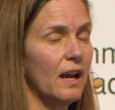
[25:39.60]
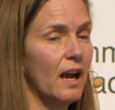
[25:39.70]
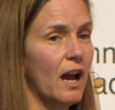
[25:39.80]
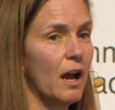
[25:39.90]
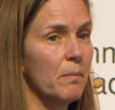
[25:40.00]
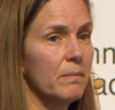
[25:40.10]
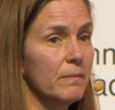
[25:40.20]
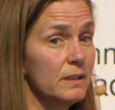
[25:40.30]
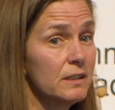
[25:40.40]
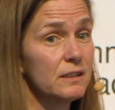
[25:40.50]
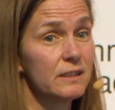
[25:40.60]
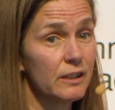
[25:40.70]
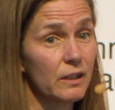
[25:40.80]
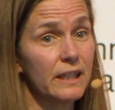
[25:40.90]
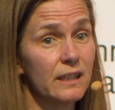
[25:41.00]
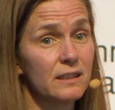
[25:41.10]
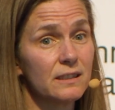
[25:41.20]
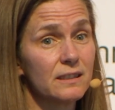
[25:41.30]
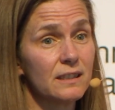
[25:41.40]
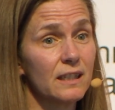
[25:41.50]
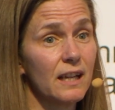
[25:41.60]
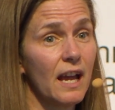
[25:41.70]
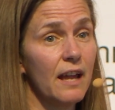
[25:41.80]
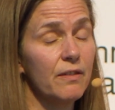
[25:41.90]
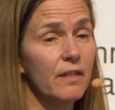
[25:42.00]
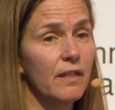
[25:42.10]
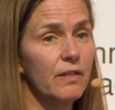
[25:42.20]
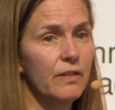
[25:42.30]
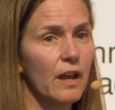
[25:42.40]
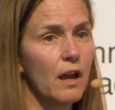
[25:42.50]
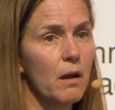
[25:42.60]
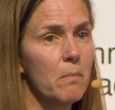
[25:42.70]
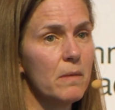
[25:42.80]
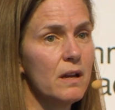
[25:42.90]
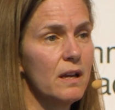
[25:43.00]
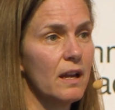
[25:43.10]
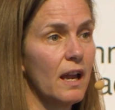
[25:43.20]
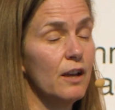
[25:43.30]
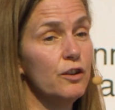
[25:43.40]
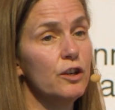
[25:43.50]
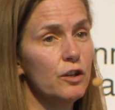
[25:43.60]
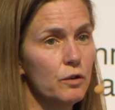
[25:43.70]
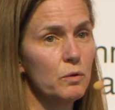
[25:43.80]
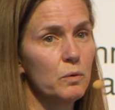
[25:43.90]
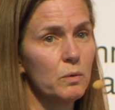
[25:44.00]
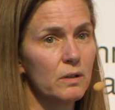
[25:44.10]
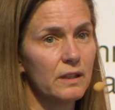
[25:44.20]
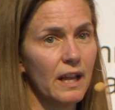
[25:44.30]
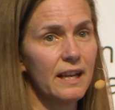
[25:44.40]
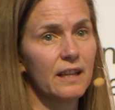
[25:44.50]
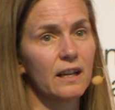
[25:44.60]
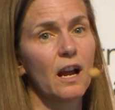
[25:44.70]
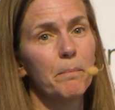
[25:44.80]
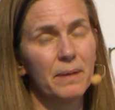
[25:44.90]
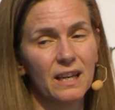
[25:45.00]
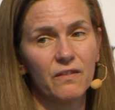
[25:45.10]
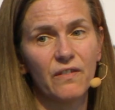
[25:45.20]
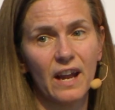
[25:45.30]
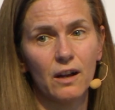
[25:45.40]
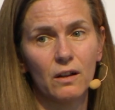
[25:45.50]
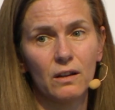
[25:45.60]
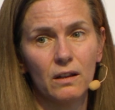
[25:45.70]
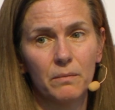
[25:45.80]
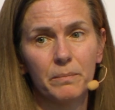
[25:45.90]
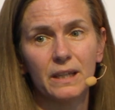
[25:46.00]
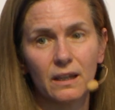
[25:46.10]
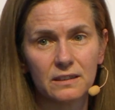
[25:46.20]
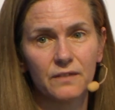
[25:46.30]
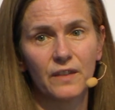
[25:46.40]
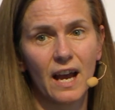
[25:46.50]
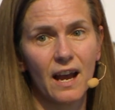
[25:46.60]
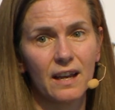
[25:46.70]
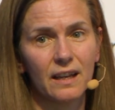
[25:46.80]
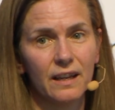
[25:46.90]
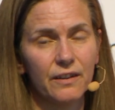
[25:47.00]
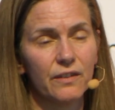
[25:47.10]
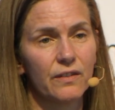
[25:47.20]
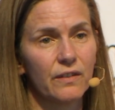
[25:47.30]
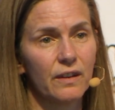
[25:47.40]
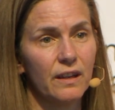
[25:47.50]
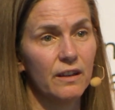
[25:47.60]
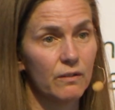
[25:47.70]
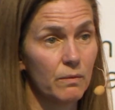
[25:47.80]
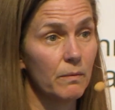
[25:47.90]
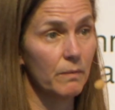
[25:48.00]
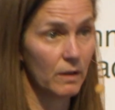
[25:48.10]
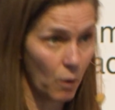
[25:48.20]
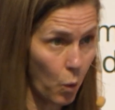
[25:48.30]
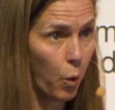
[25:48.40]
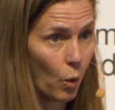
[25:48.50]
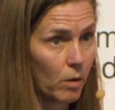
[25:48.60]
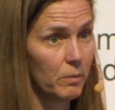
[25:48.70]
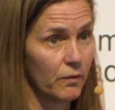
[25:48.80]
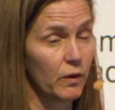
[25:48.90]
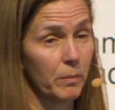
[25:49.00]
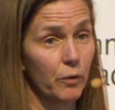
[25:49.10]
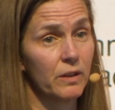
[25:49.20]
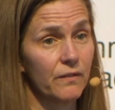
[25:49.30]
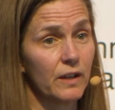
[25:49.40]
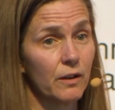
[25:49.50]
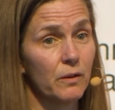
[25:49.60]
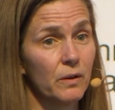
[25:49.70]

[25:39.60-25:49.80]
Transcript: Um, this is serious, and them and you letting the company fail because of that is is horrible for both of you